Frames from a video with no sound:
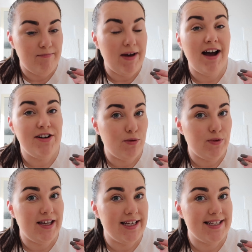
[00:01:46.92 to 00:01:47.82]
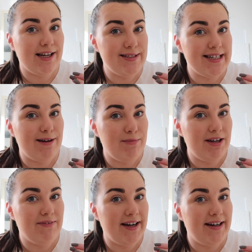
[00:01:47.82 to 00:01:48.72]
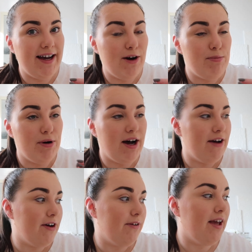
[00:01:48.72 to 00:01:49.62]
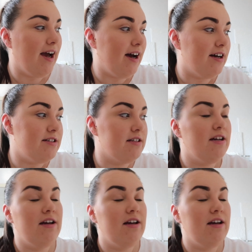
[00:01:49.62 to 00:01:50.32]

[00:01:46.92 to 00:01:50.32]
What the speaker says: I don't think it sounds like me right now, but I've only had